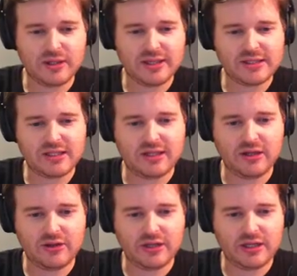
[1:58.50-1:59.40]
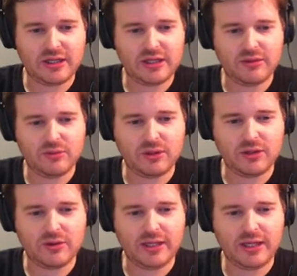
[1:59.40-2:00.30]
that's downloading. It will
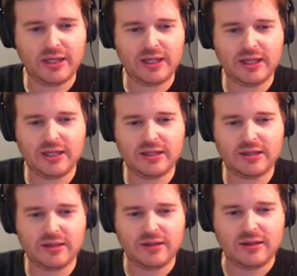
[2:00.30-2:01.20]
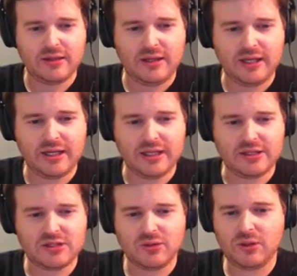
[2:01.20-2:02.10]
go ahead and
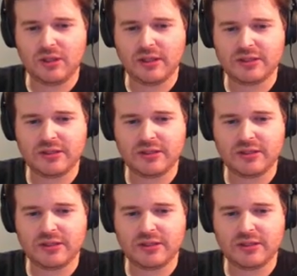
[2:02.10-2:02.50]
install it